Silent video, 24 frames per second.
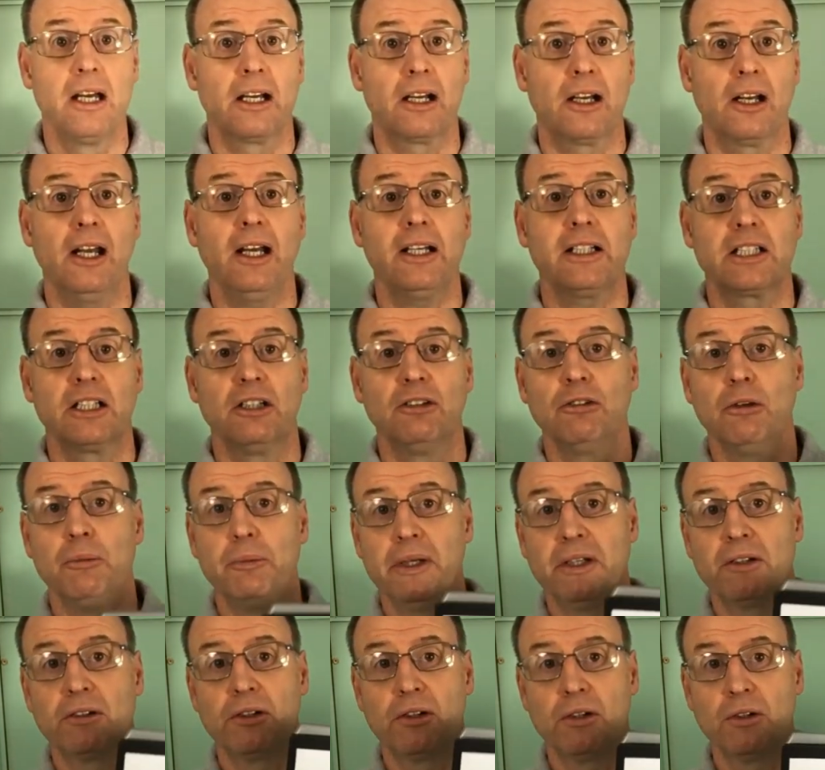CollectA will be
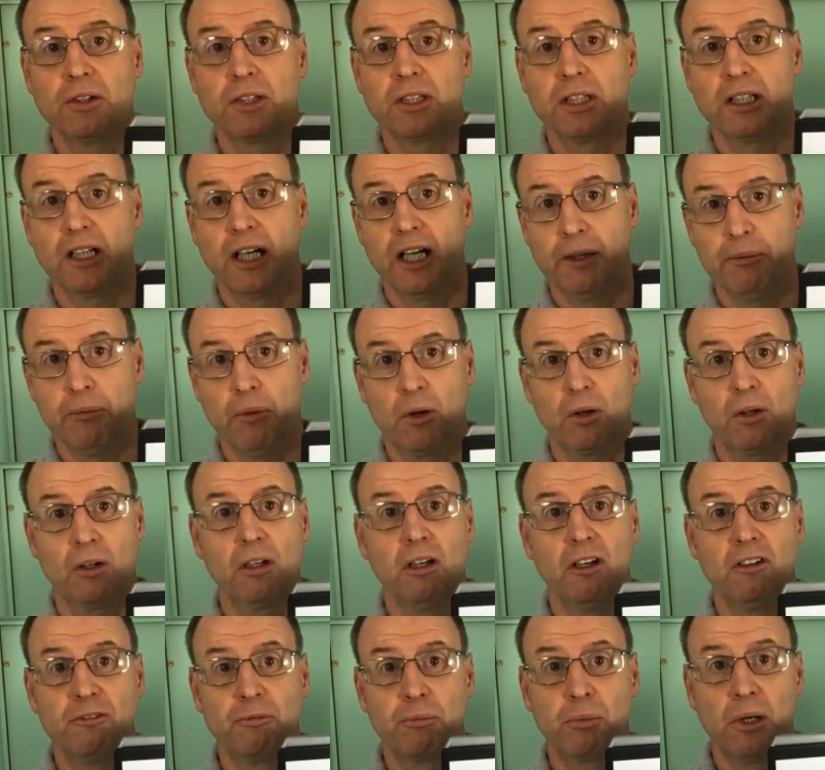introducing a model
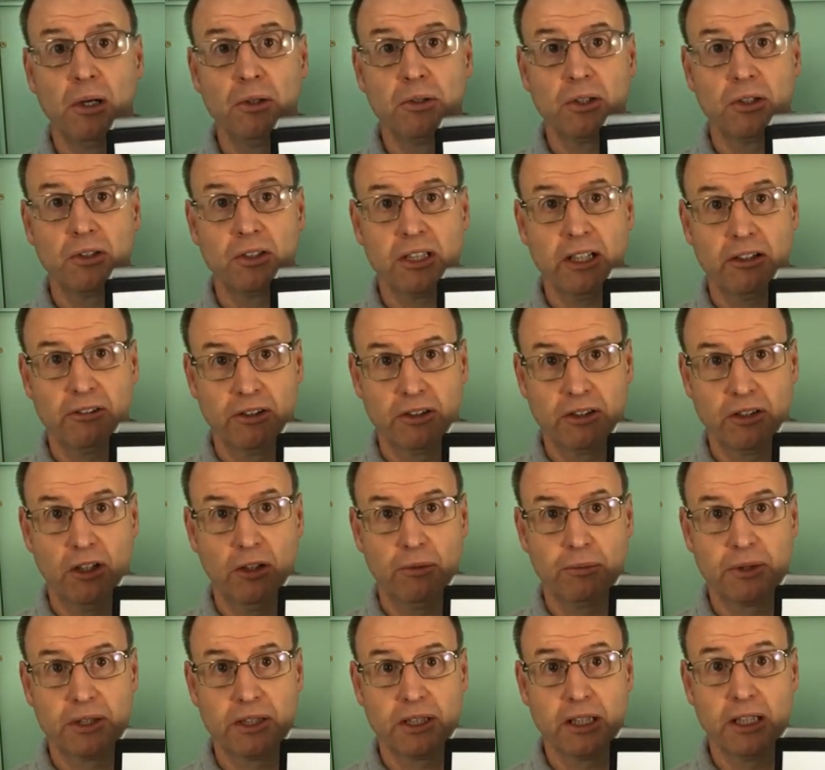of
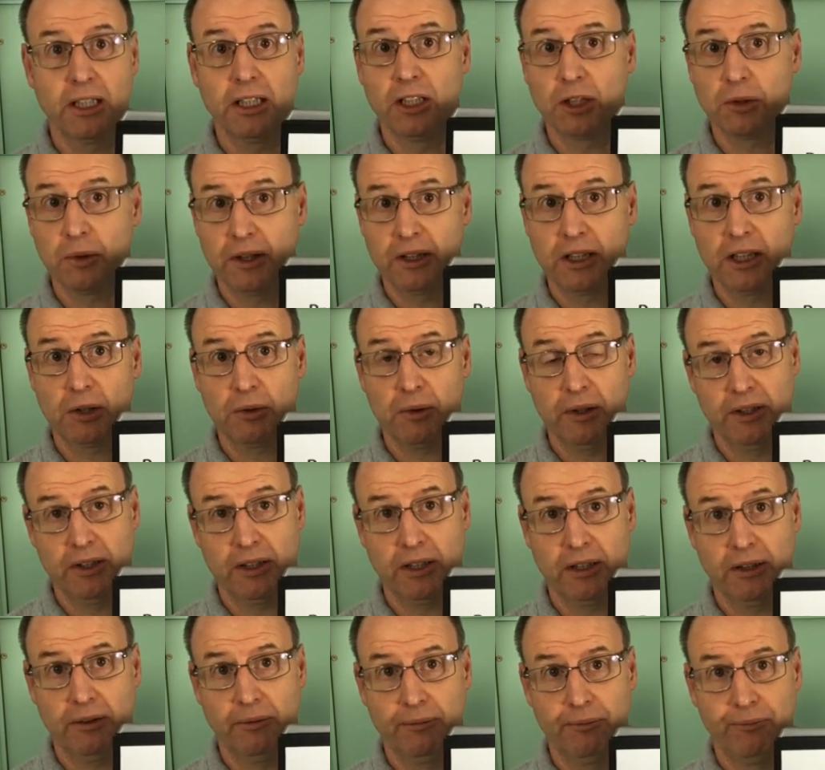Protoceratops in
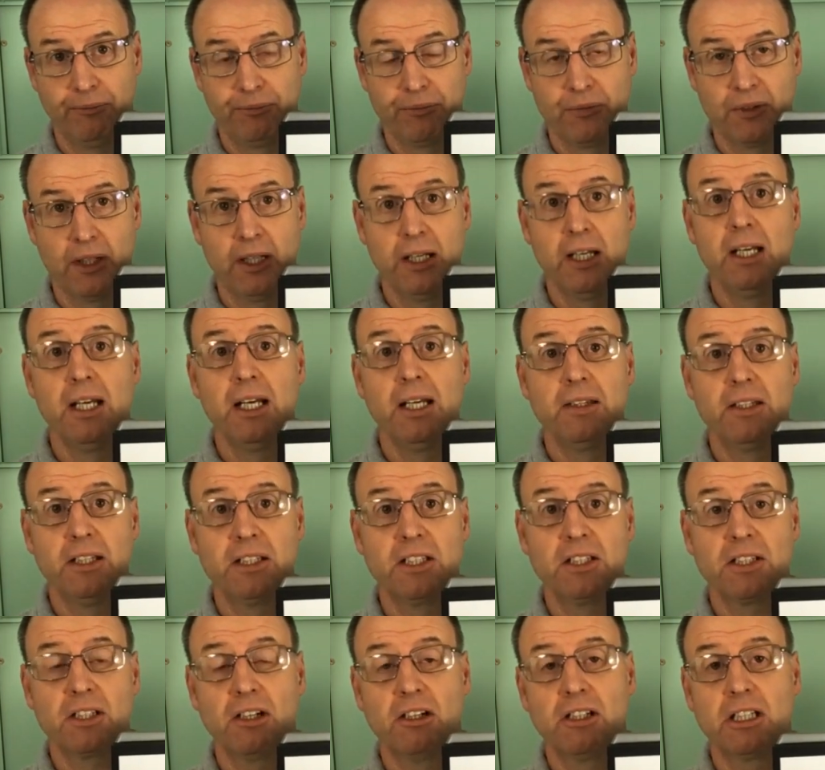2020. This
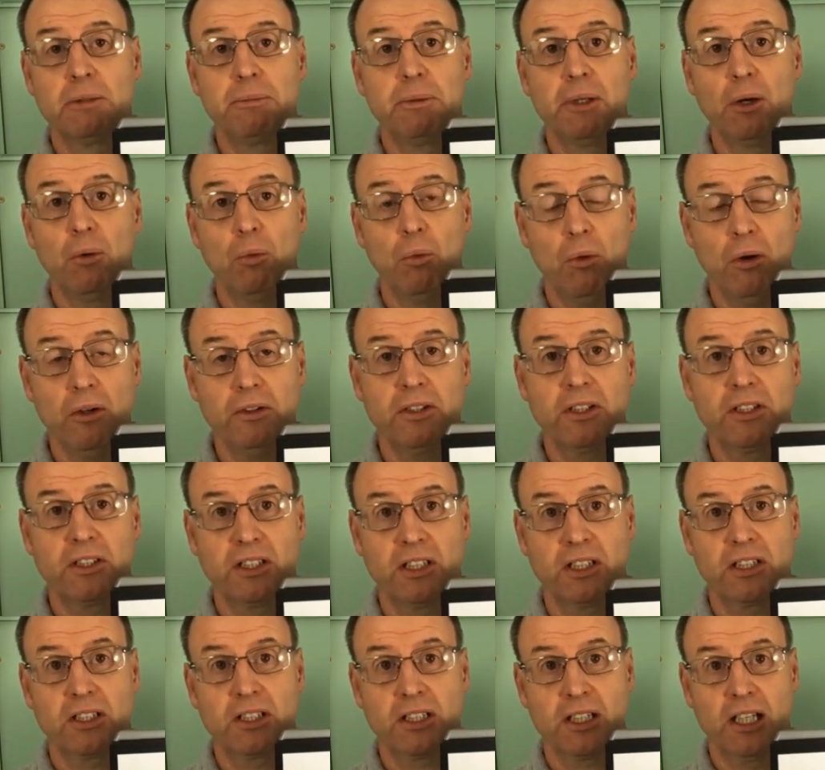is going to be a
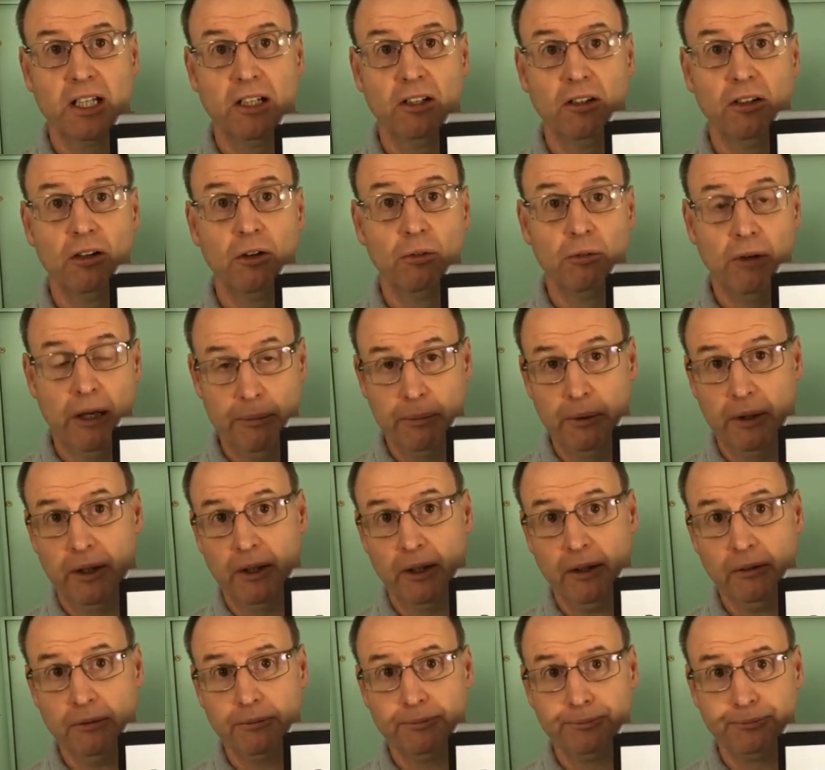1-to-6 scale
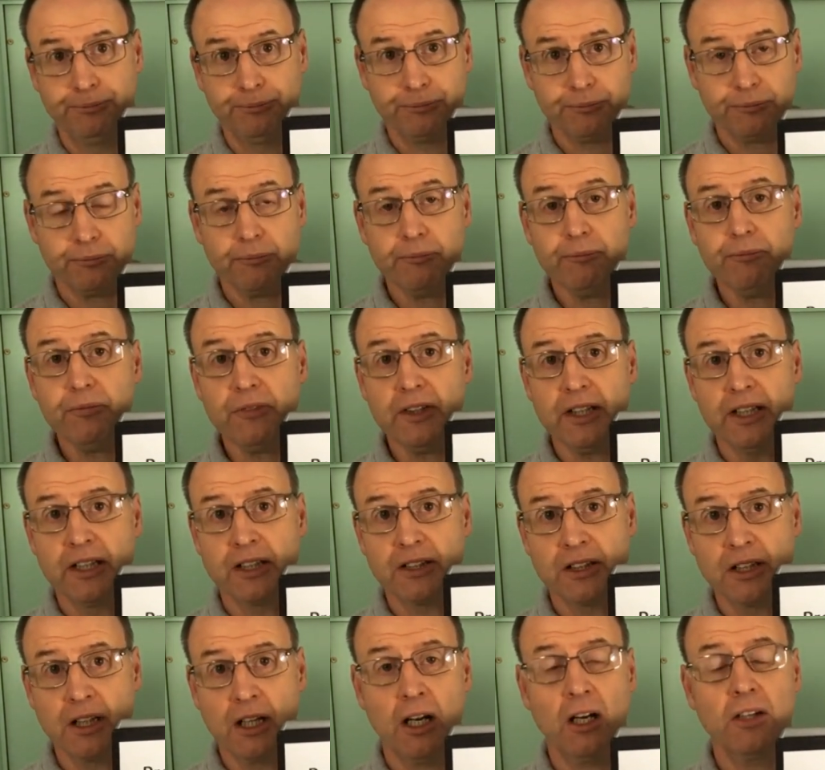replica. It
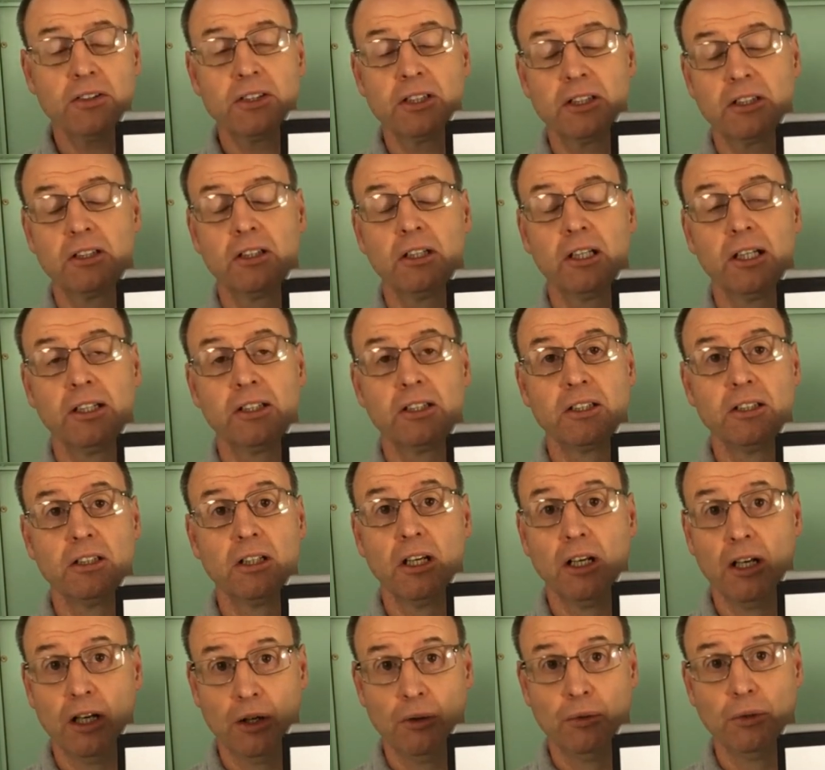is an articulated
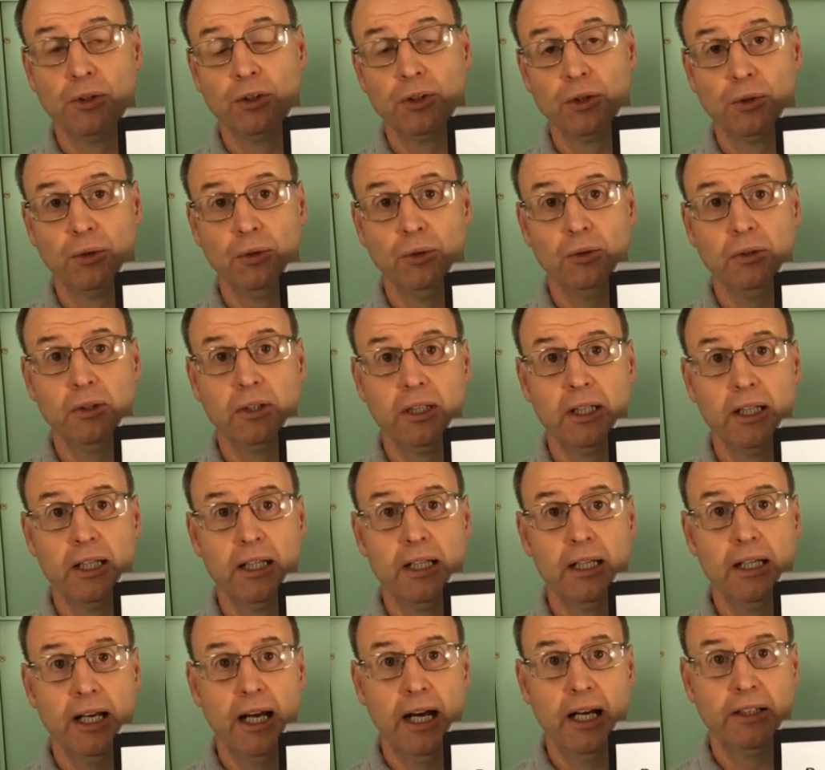lower jaw,
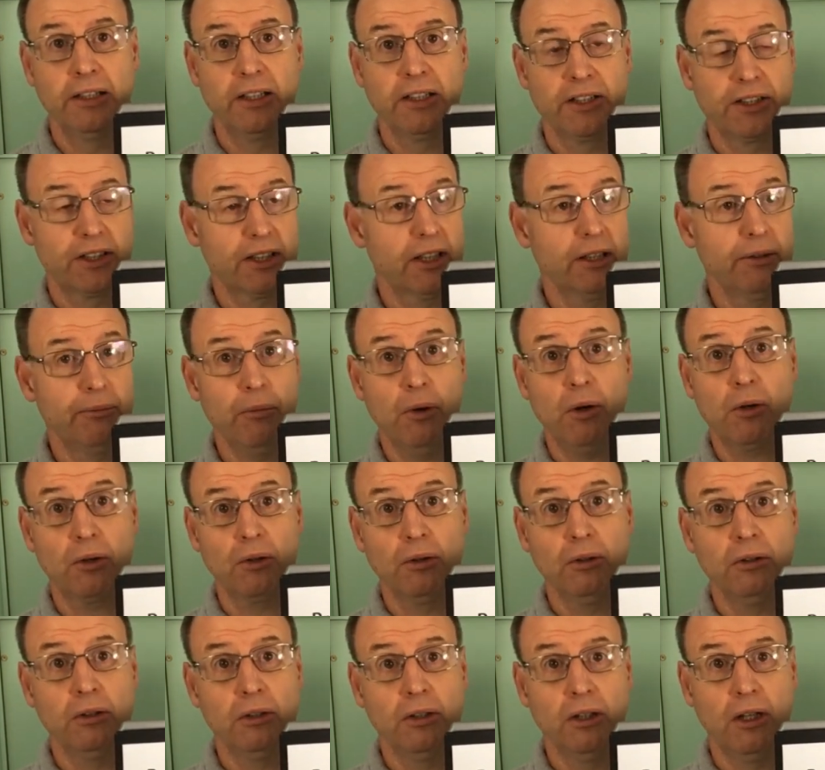and it's a
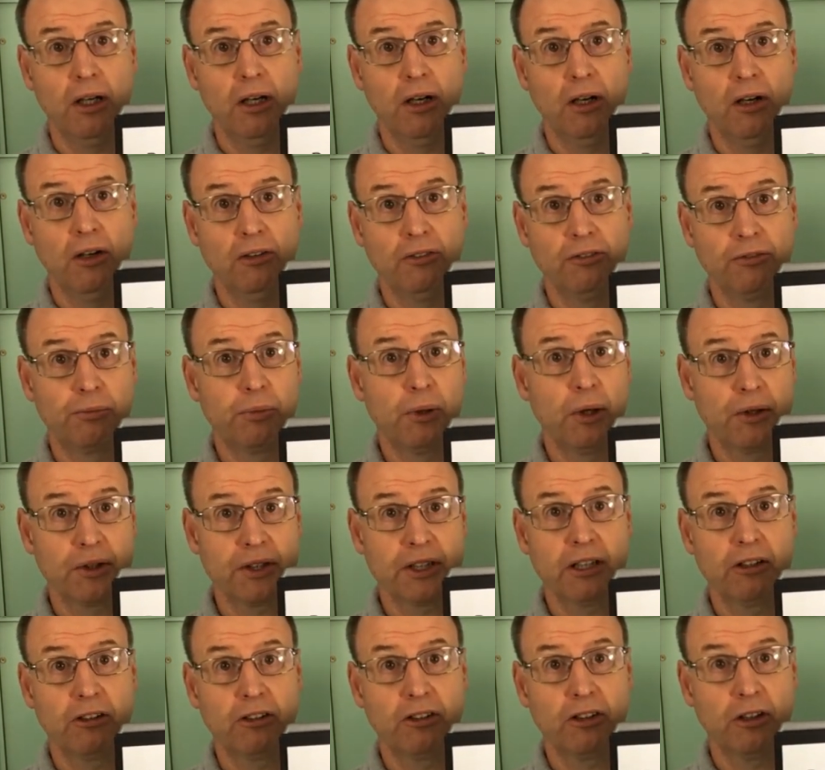model of
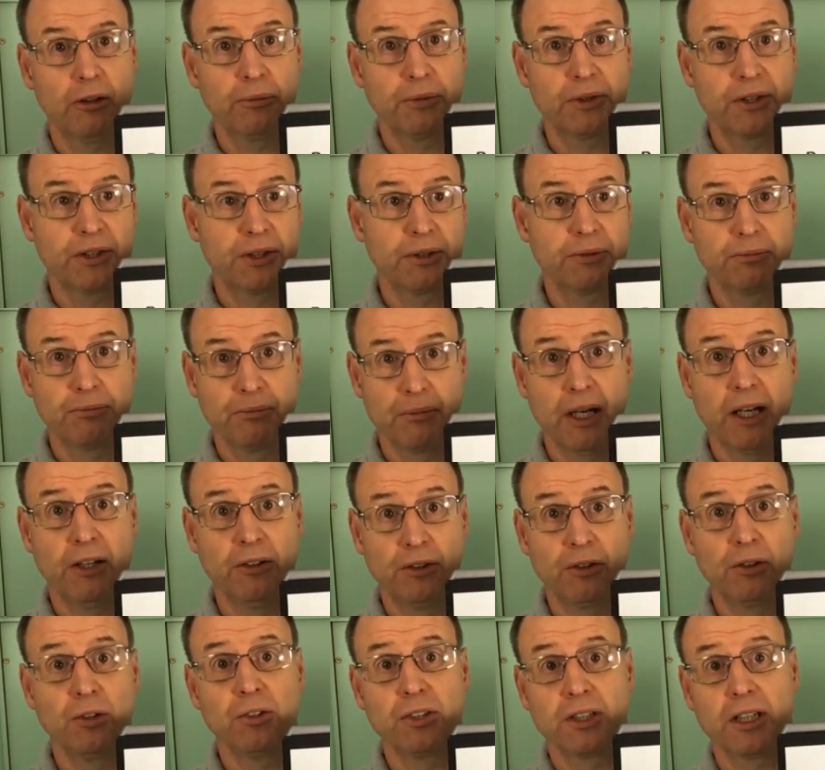Protoceratops
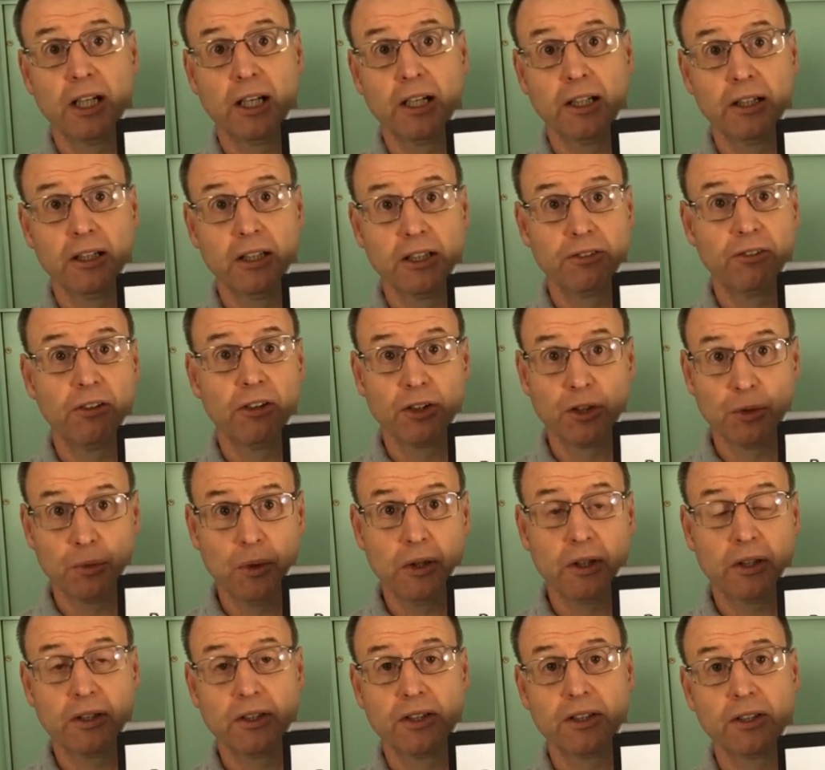andrewsi as far as
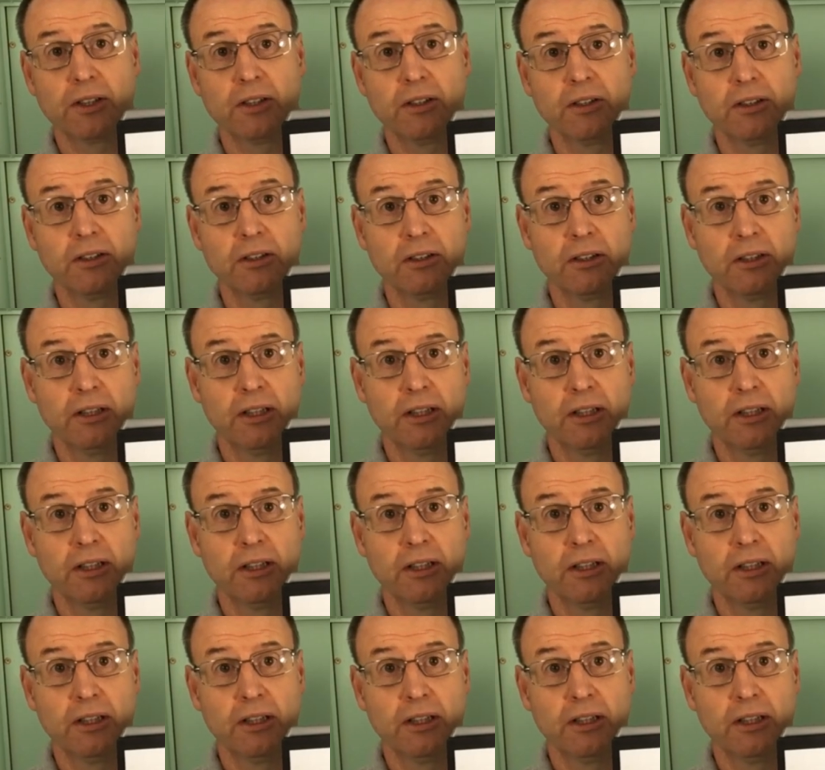we're concerned.